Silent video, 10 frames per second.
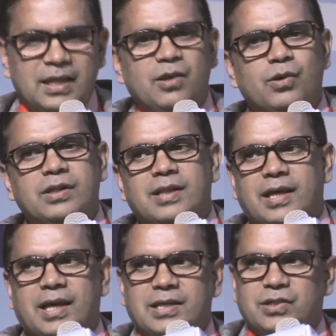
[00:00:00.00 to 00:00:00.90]
In
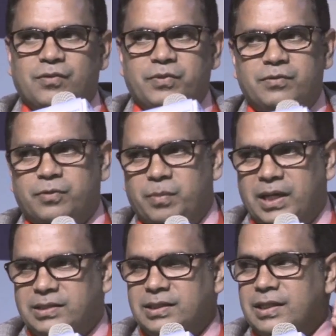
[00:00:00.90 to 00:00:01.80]
the age of
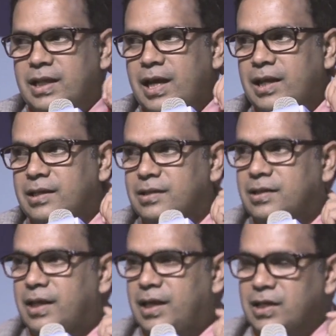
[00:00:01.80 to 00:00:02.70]
information and
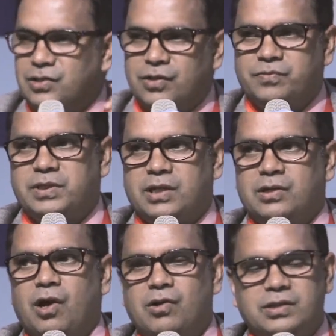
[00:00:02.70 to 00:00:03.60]
in the age of
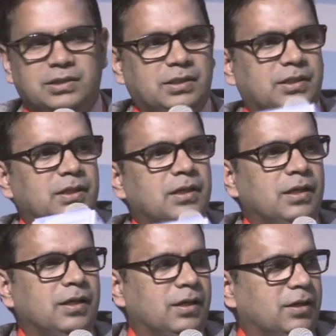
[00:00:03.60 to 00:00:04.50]
technology,
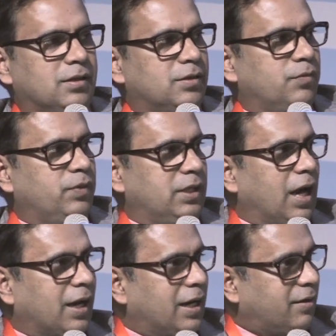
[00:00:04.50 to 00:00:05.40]
we
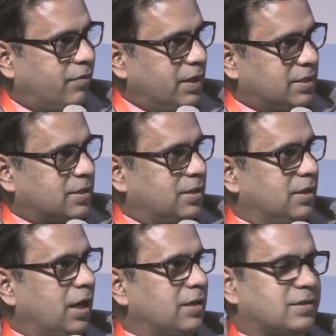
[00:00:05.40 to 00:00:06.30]
are at
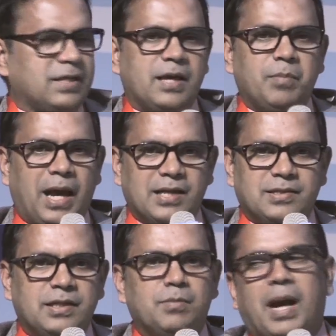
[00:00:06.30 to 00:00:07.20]
risk. And same
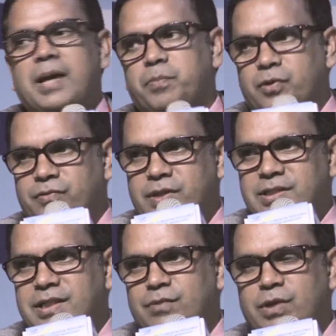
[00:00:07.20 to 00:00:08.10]
as in my
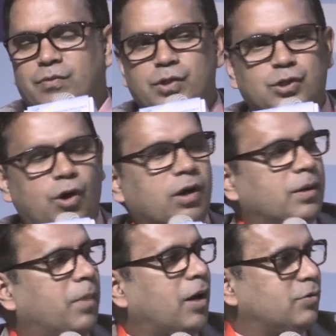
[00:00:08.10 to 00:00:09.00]
profession, when we
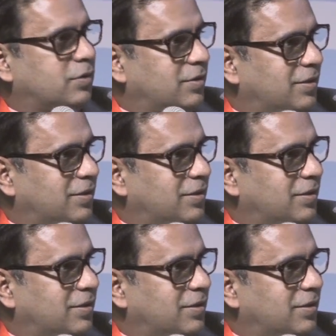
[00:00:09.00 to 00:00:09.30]
talk about,